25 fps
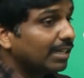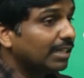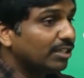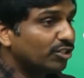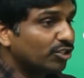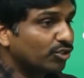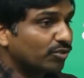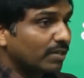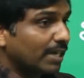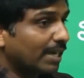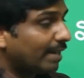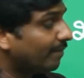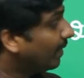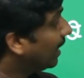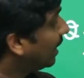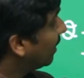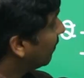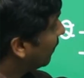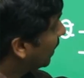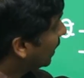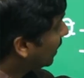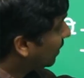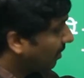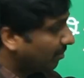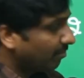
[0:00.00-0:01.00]
traveling
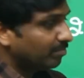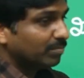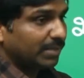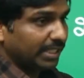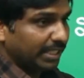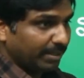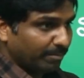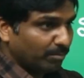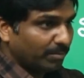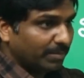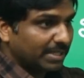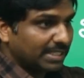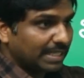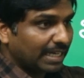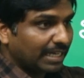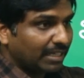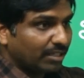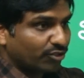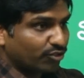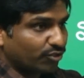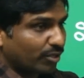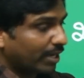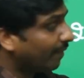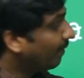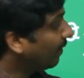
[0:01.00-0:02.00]
with, the missile is
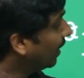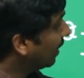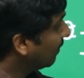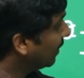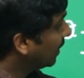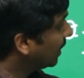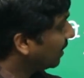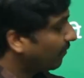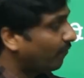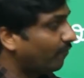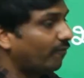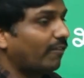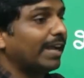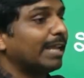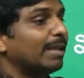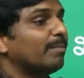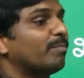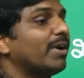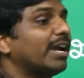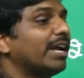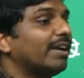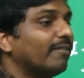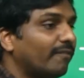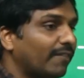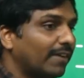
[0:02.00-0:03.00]
traveling with
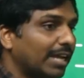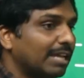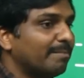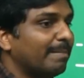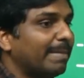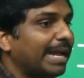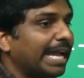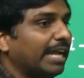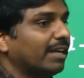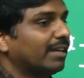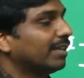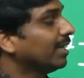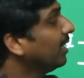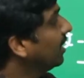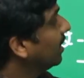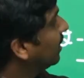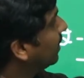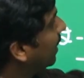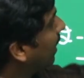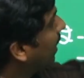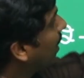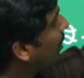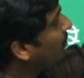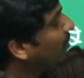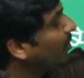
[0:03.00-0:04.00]
5.5 Mach, then
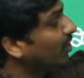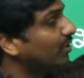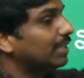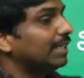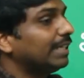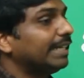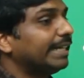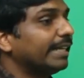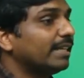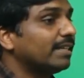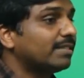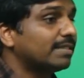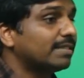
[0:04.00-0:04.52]
obviously it is a